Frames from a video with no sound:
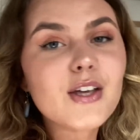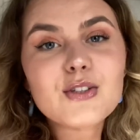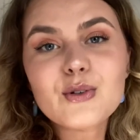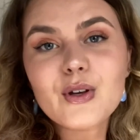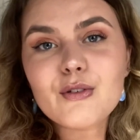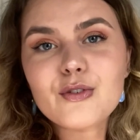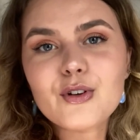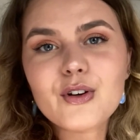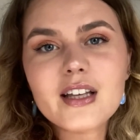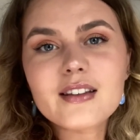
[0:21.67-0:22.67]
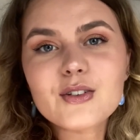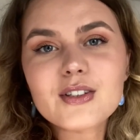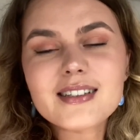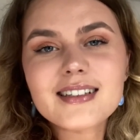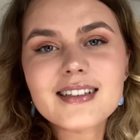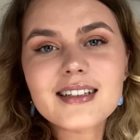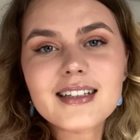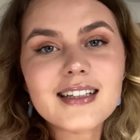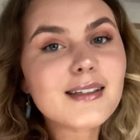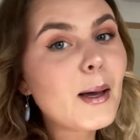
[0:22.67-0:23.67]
So if you're interested in it,